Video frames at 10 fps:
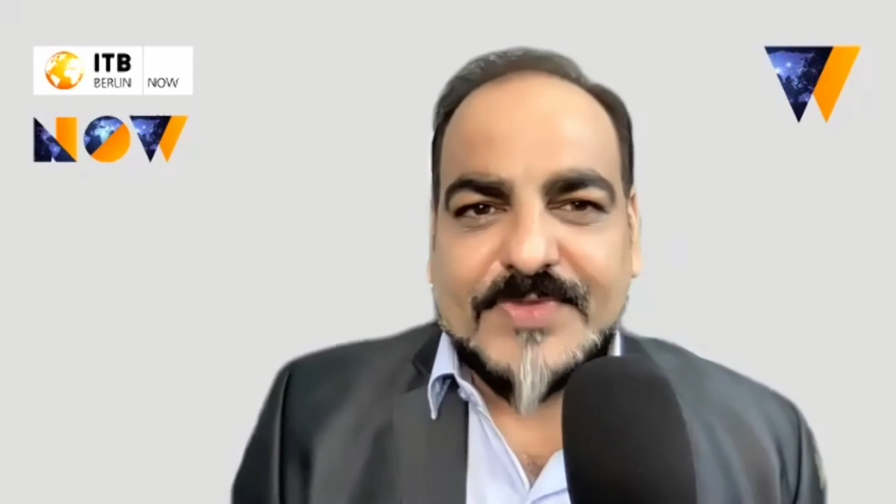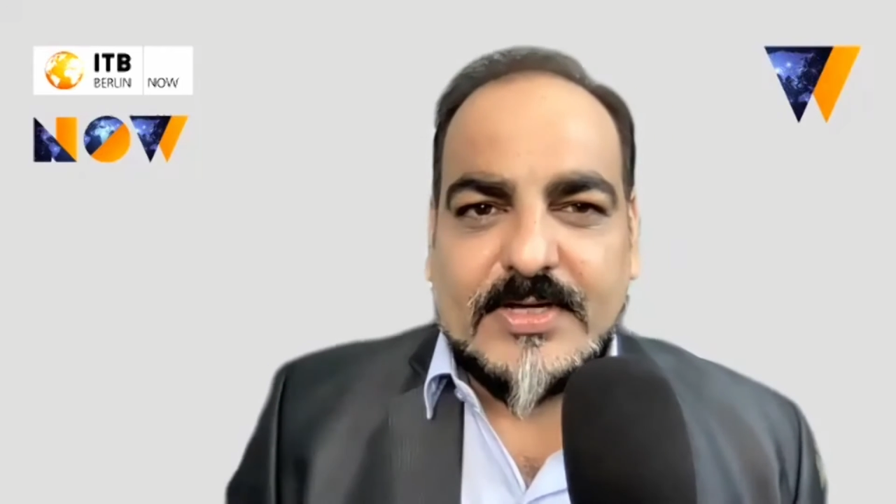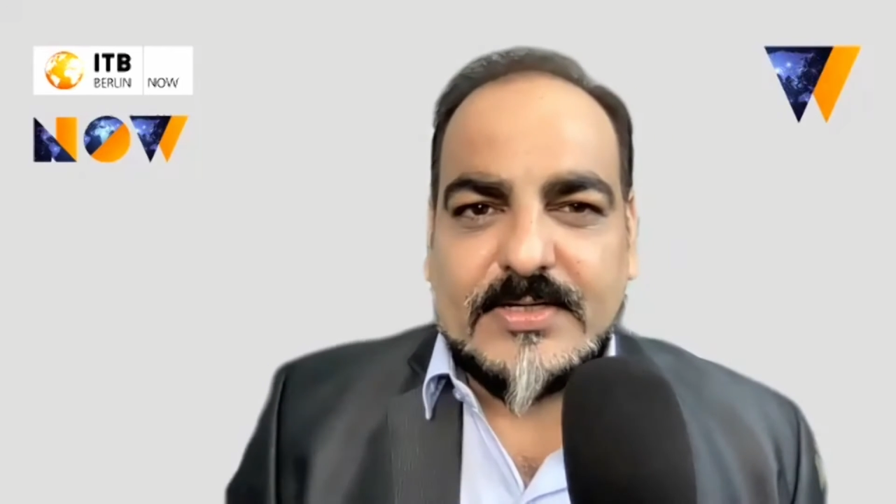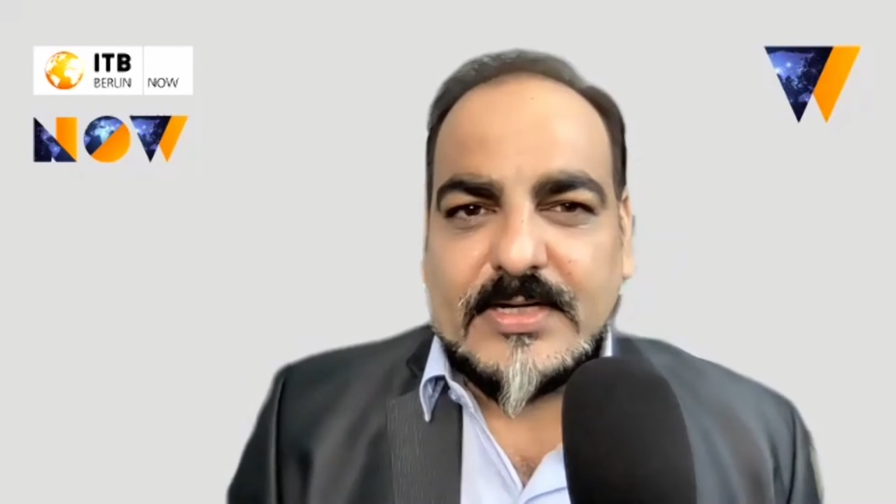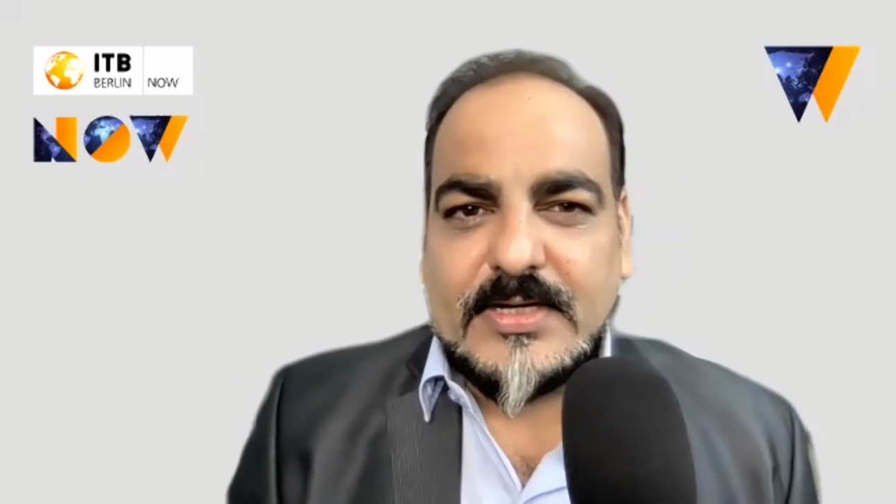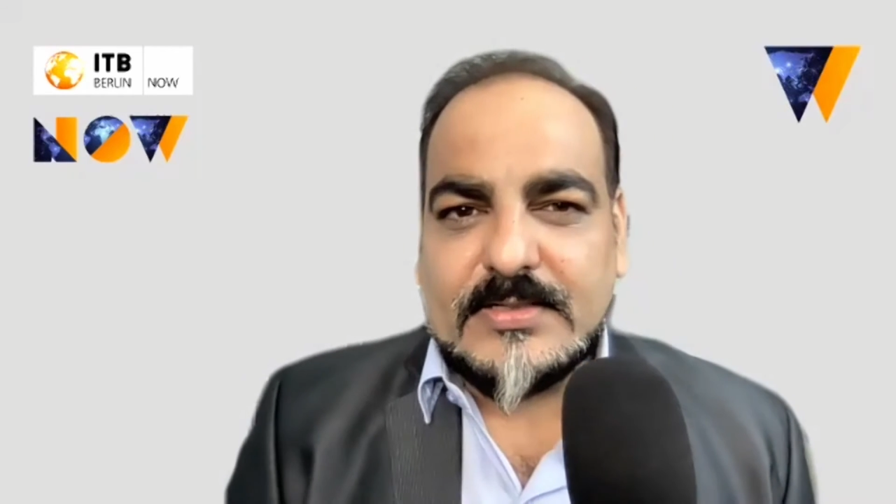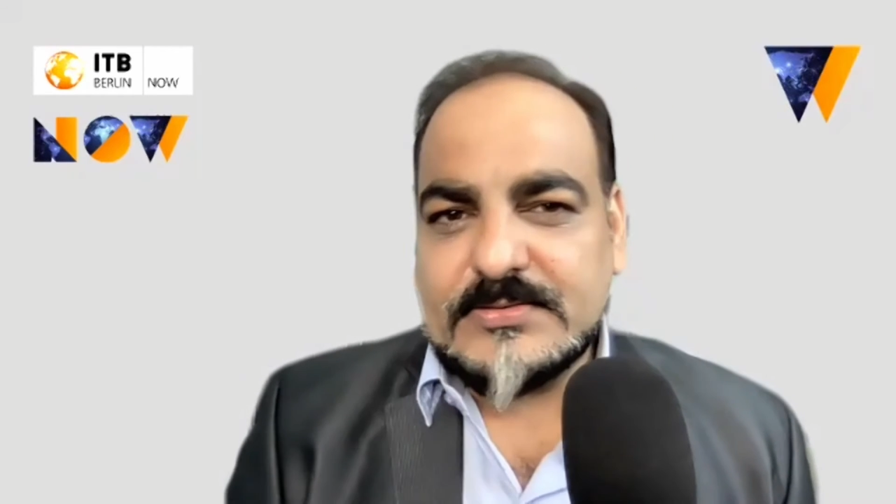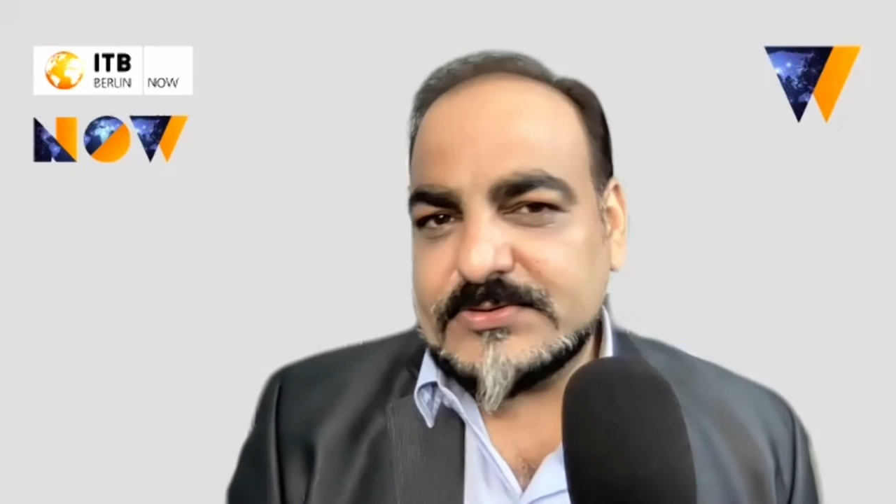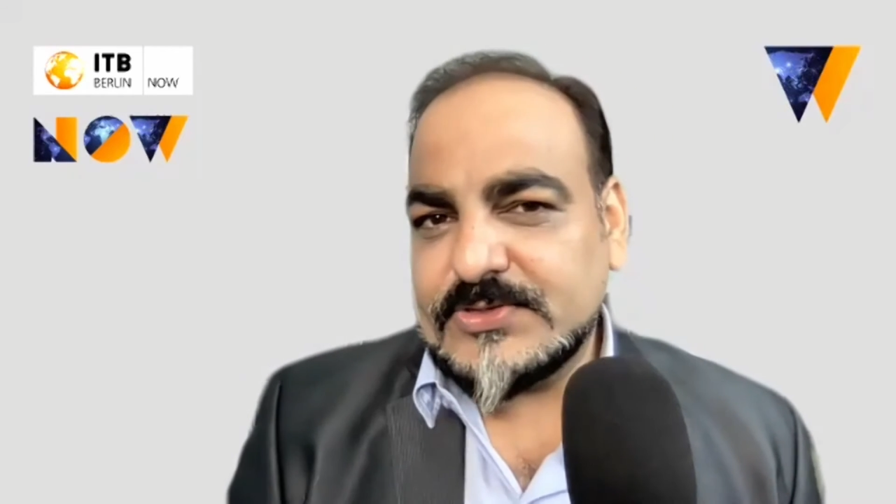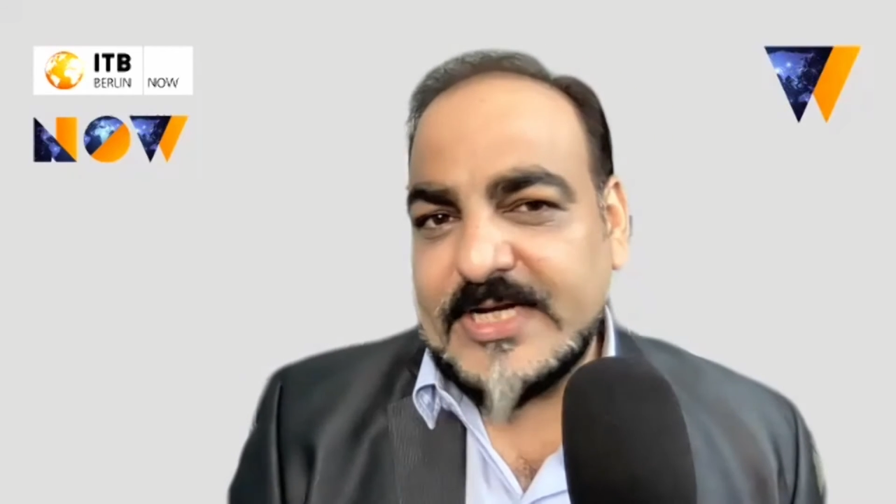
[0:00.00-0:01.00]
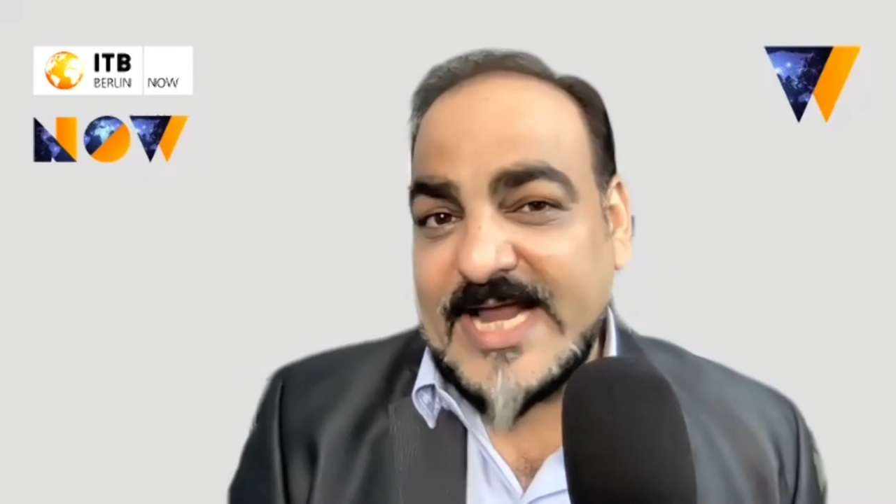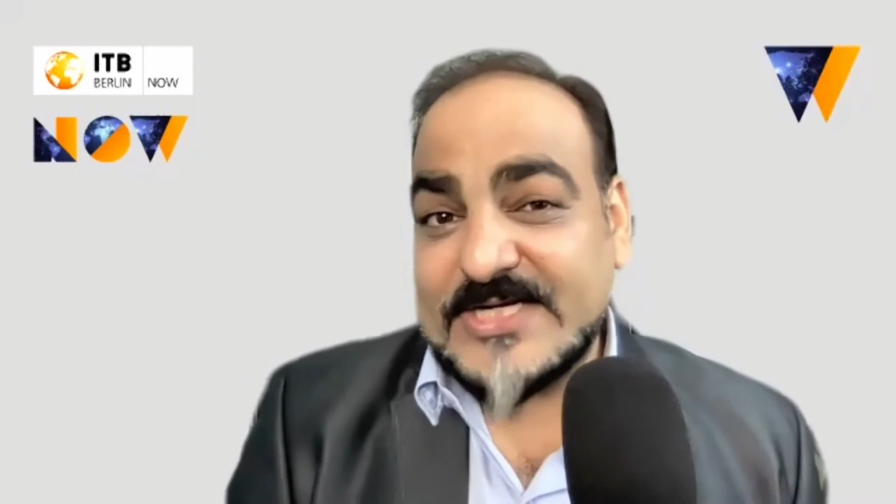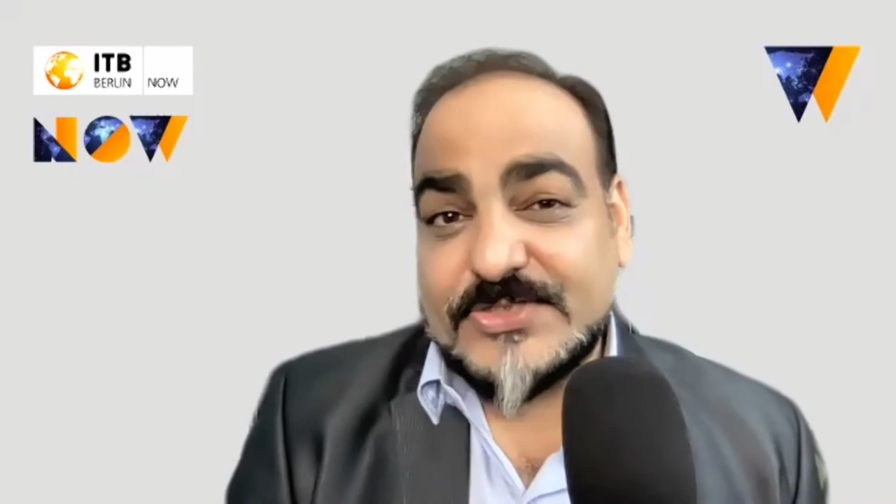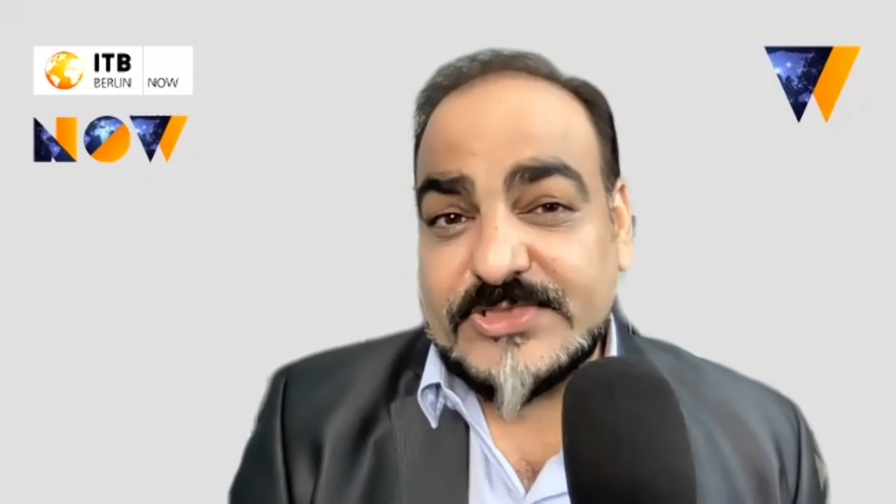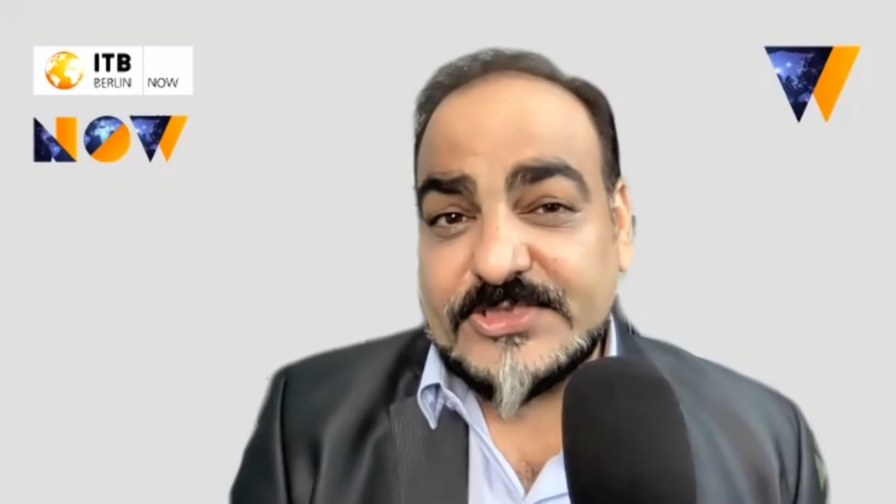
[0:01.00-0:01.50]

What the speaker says: elective